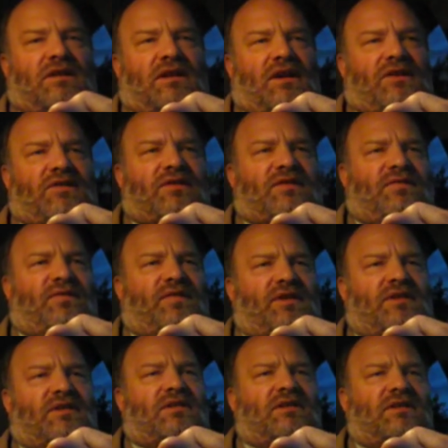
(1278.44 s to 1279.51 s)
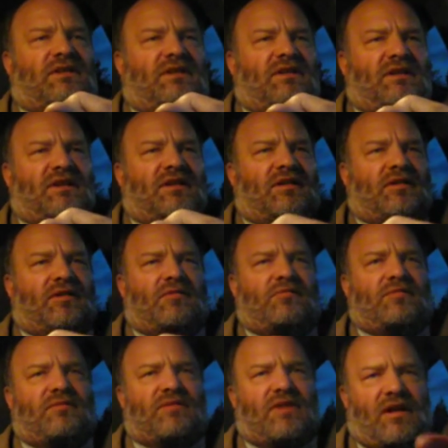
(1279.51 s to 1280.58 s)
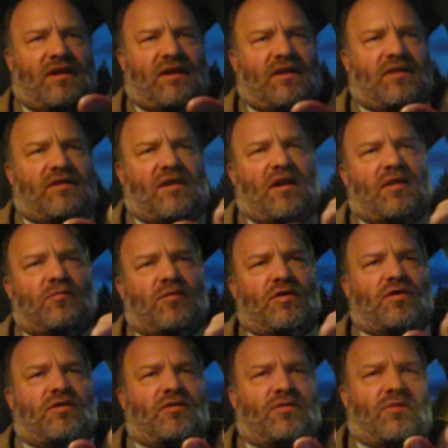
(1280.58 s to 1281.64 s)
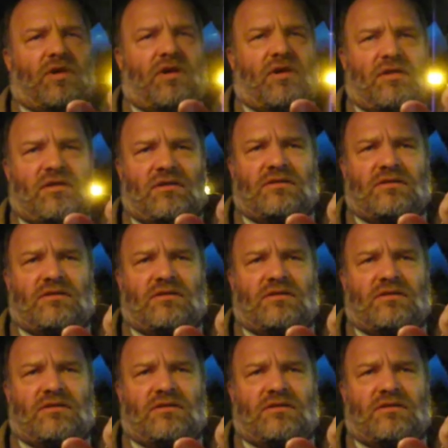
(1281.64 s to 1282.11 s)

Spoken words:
I just feel, you know, kind of in that mood where,